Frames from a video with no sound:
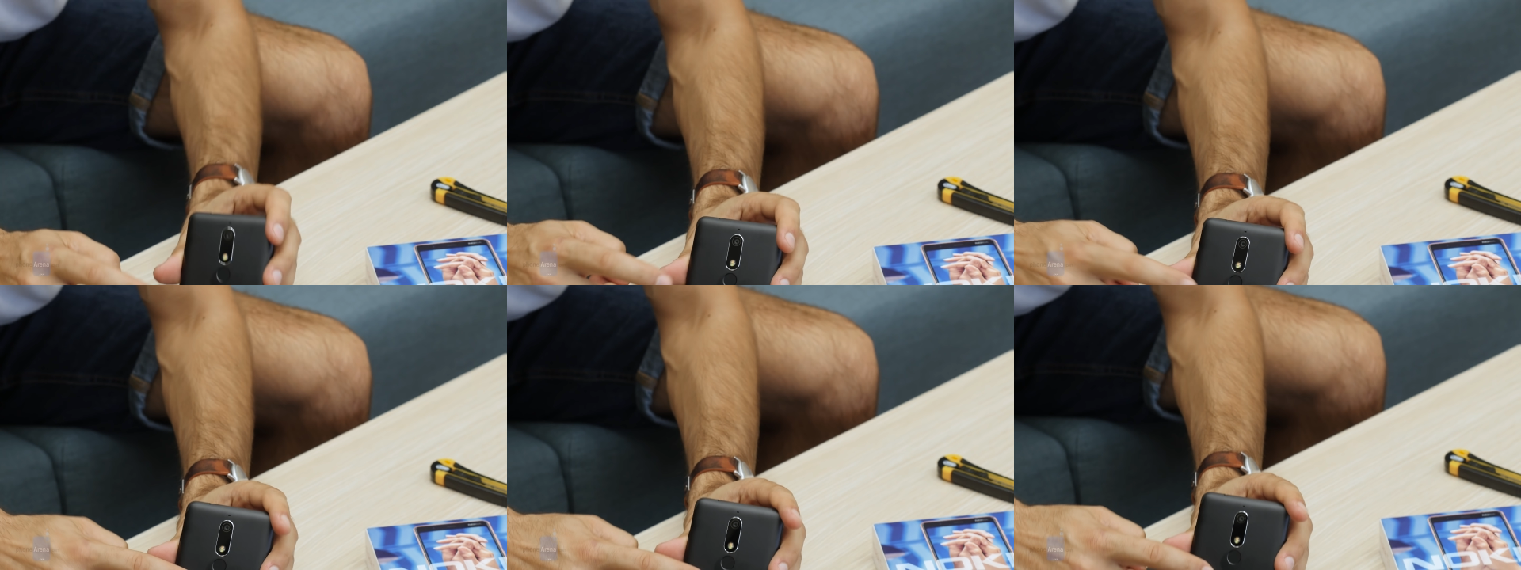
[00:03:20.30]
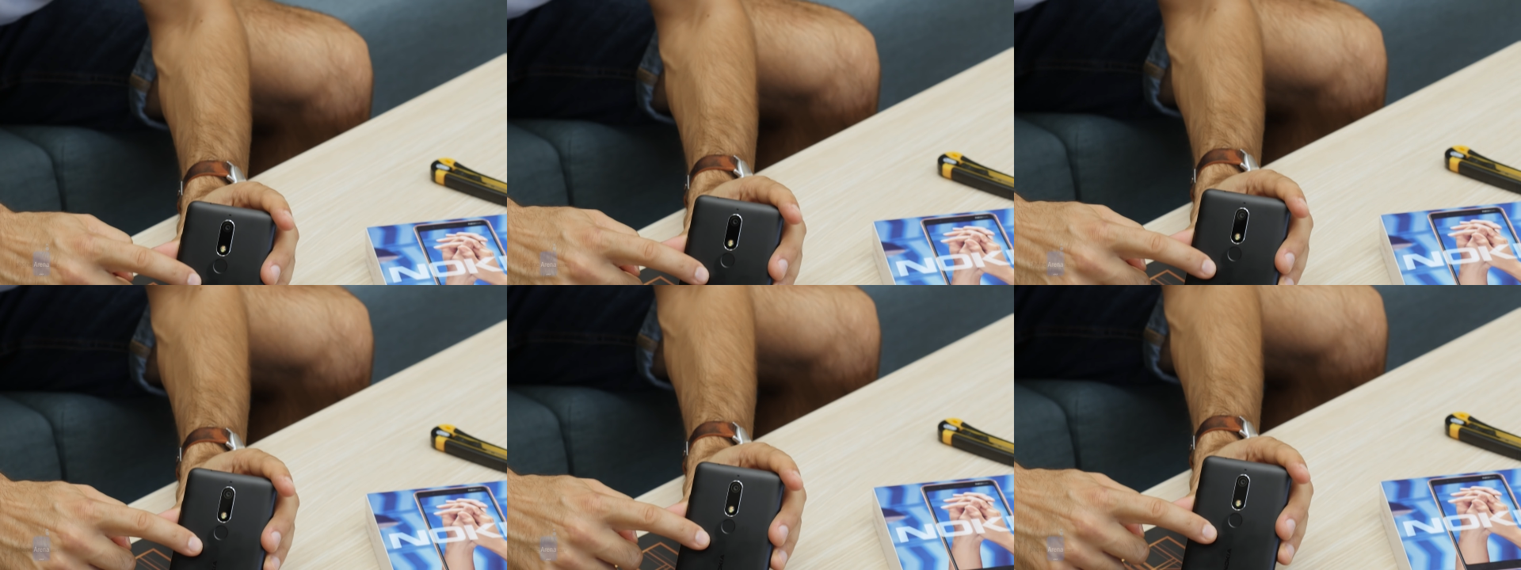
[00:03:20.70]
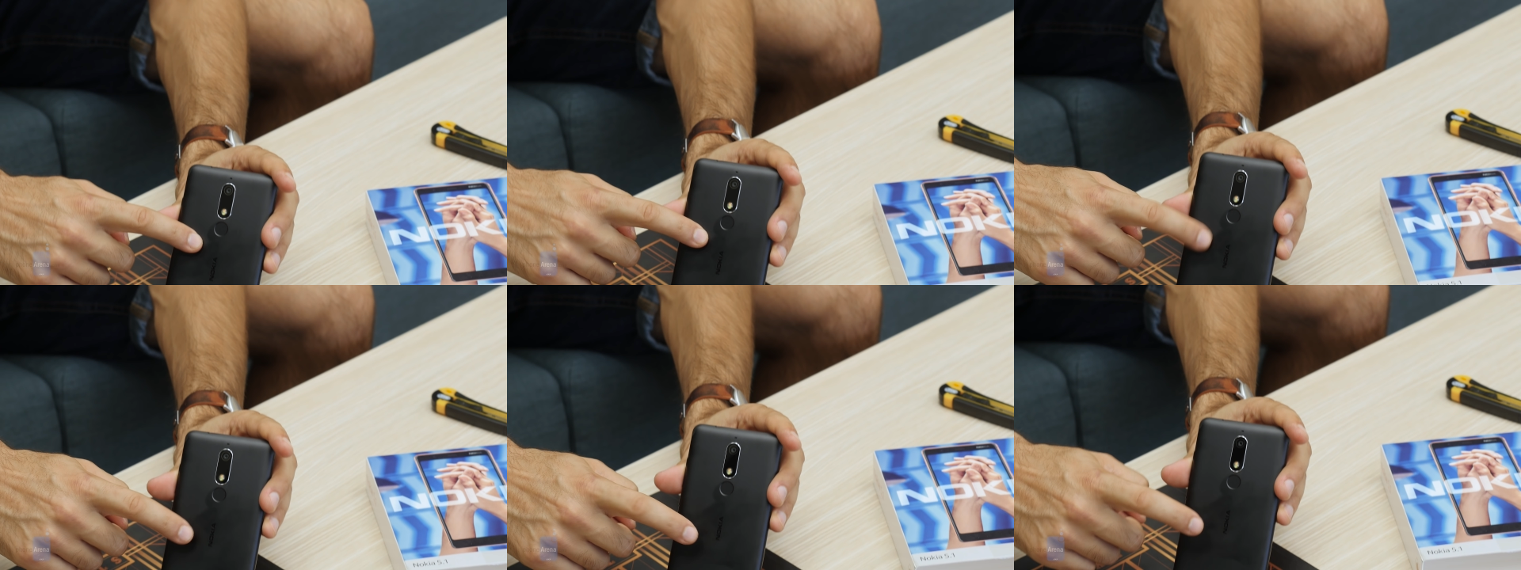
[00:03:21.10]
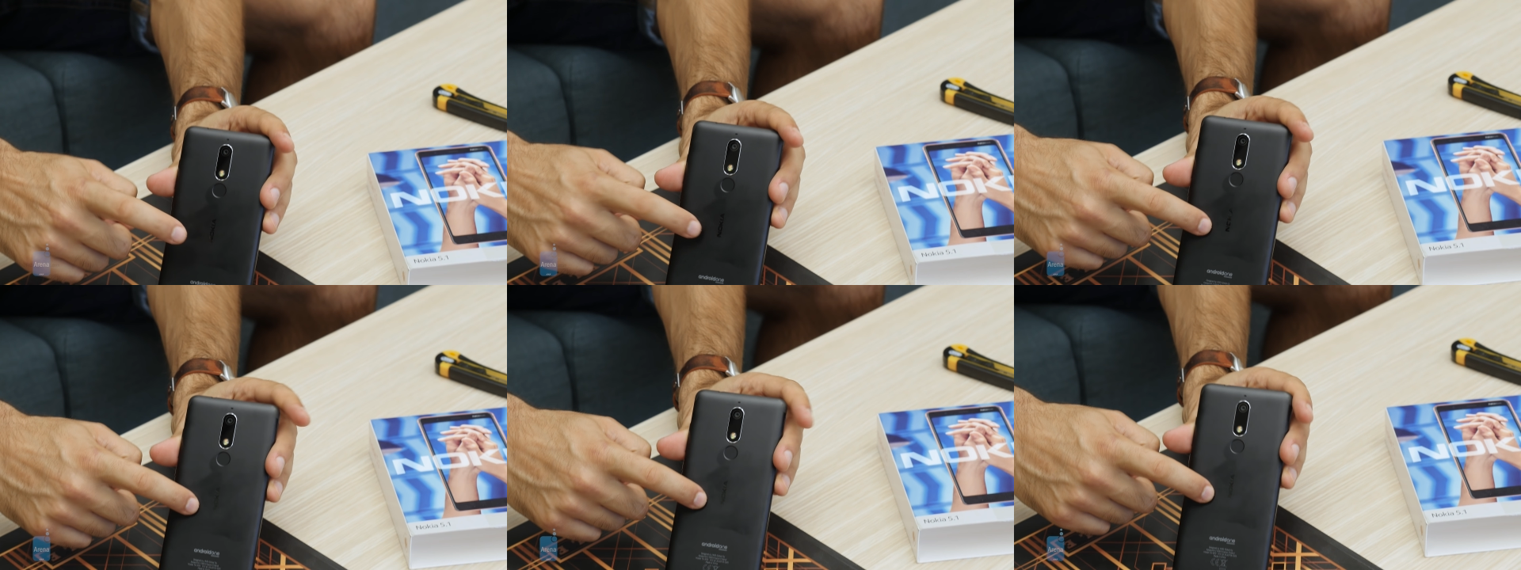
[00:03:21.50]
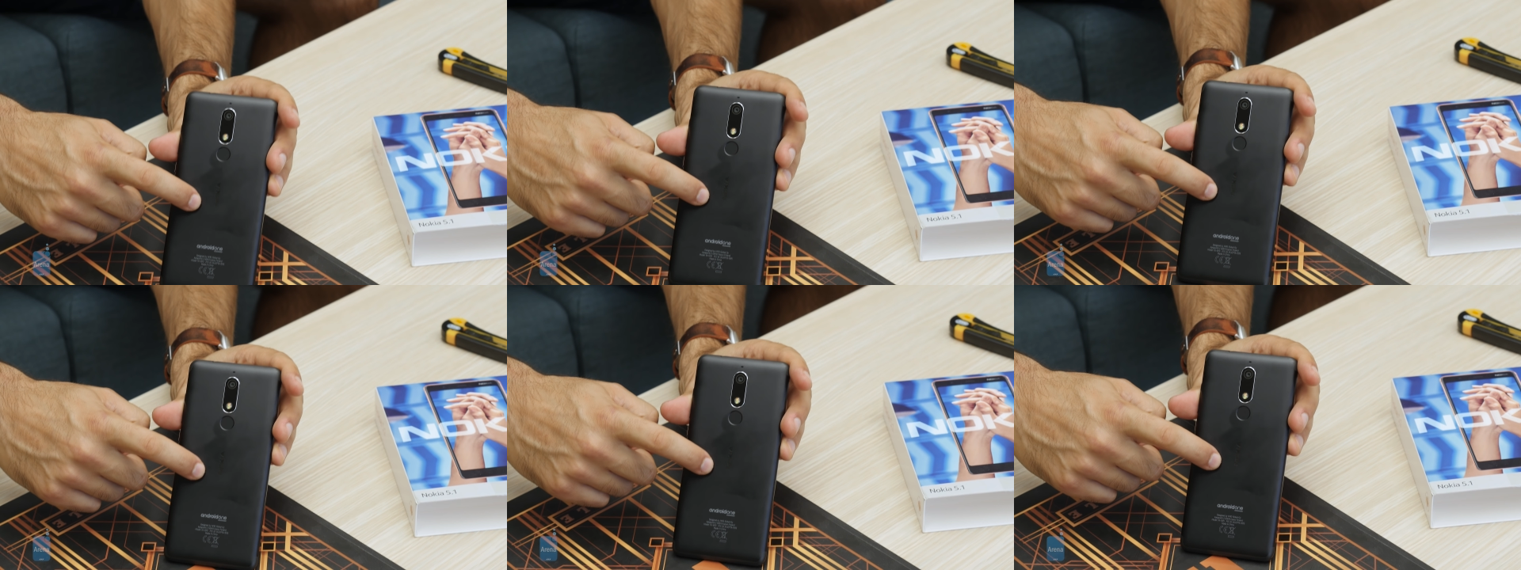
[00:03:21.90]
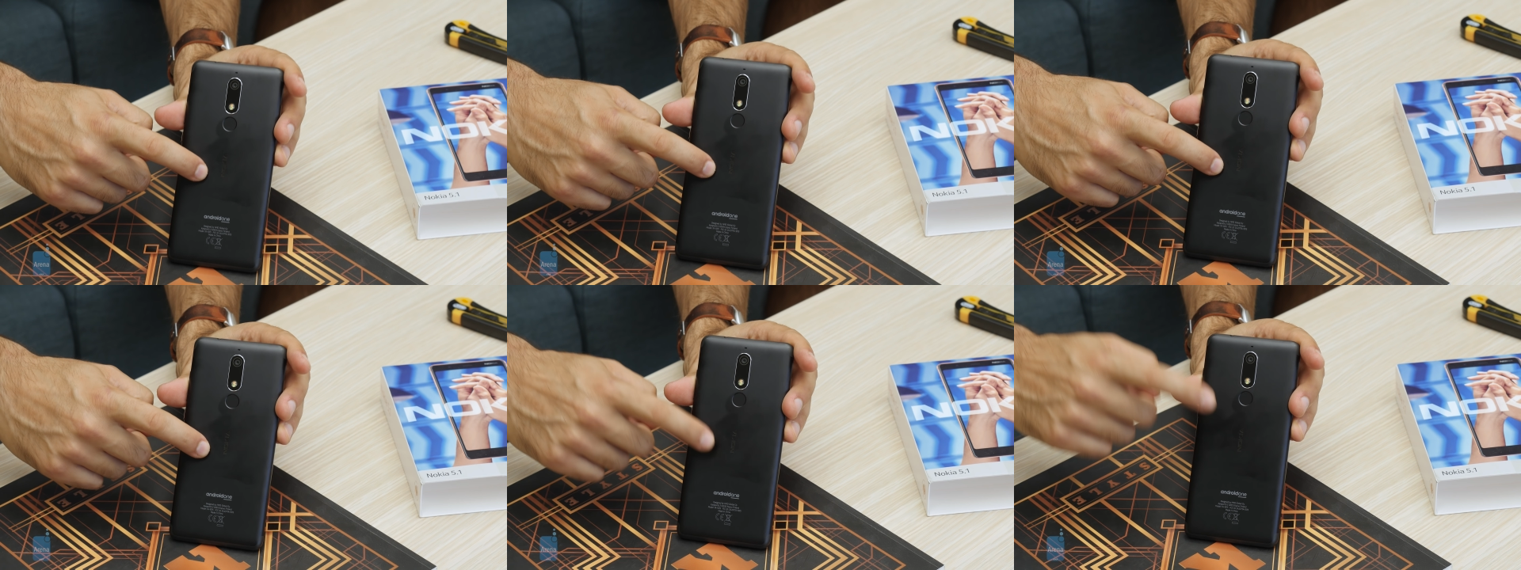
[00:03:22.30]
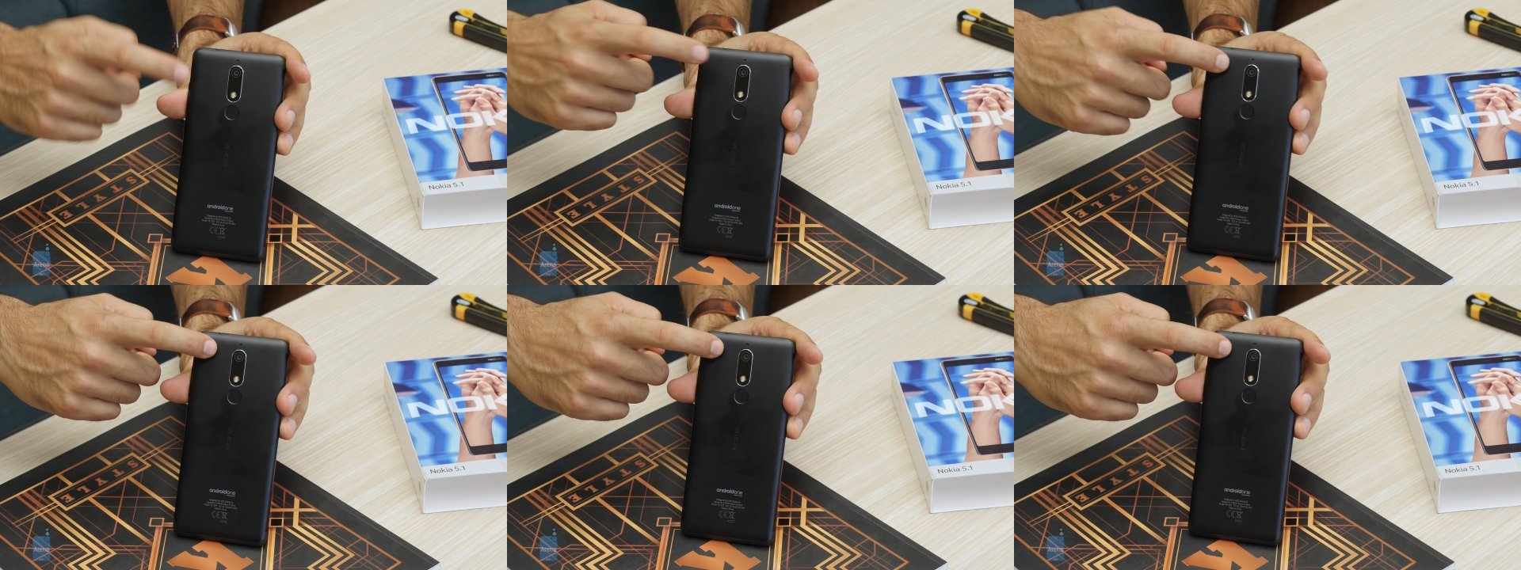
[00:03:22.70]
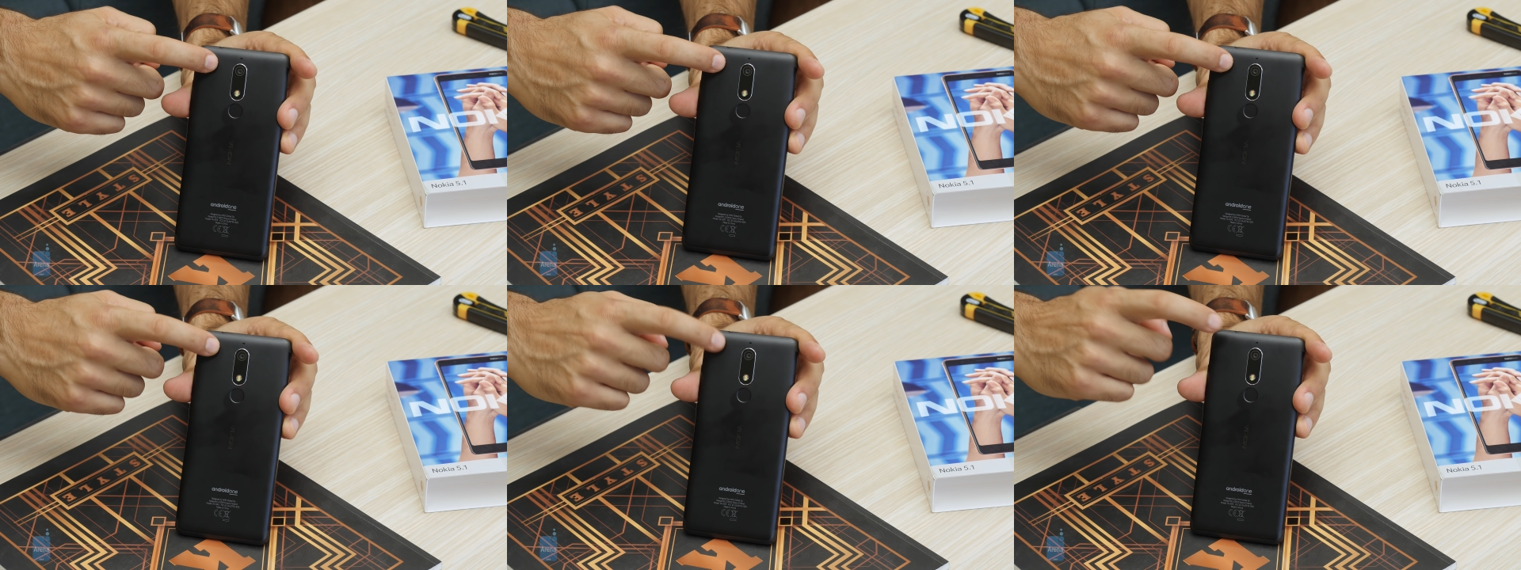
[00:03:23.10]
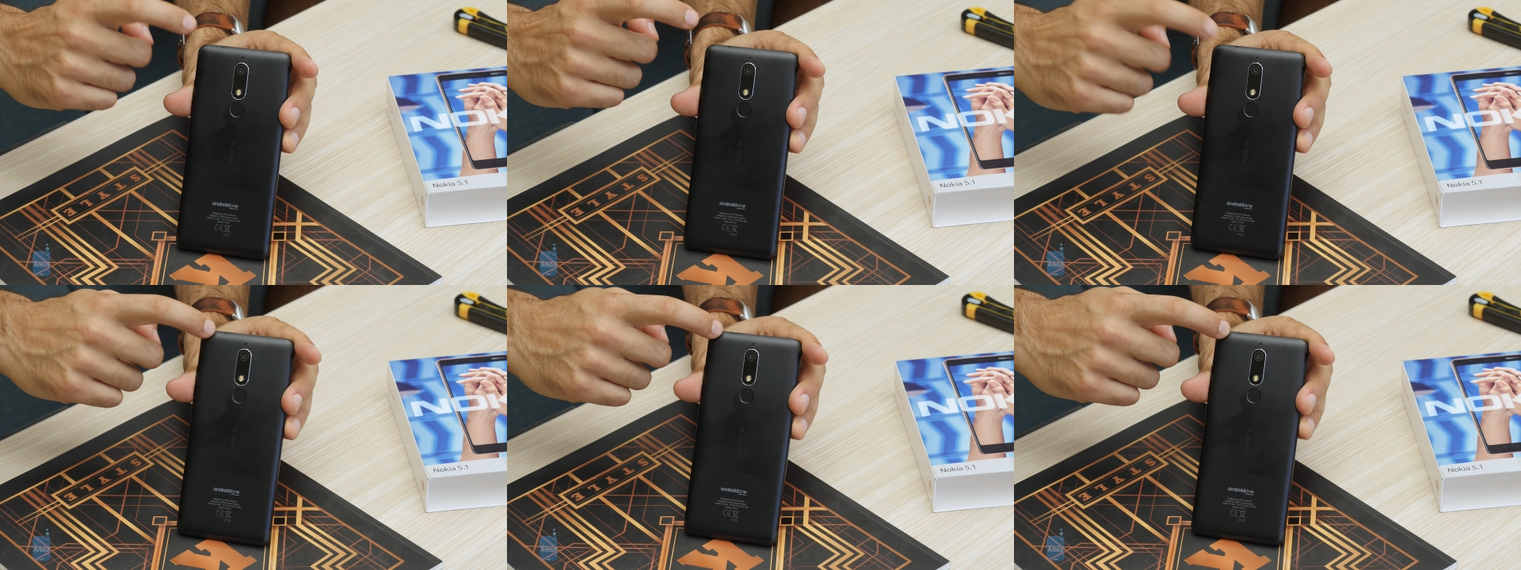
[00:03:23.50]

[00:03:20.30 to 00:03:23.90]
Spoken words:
[unreadable: no face in view]